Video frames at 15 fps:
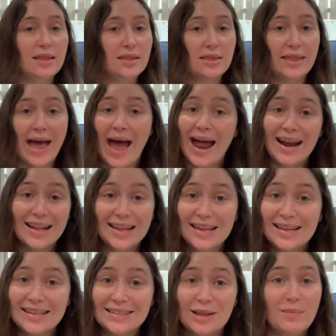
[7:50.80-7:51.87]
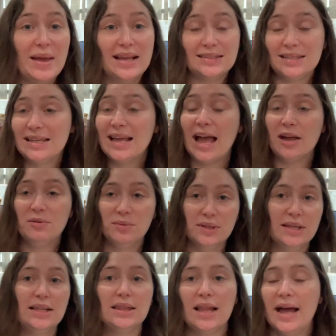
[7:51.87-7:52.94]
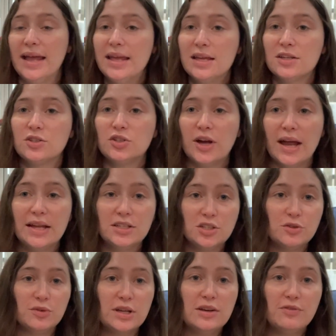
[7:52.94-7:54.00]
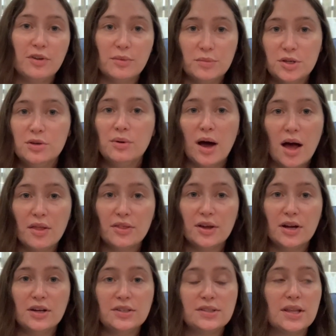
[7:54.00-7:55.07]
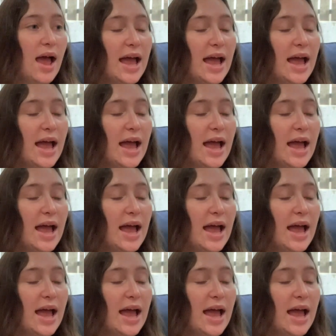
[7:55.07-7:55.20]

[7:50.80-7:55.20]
that is amazing. I really like trying to read from new authors.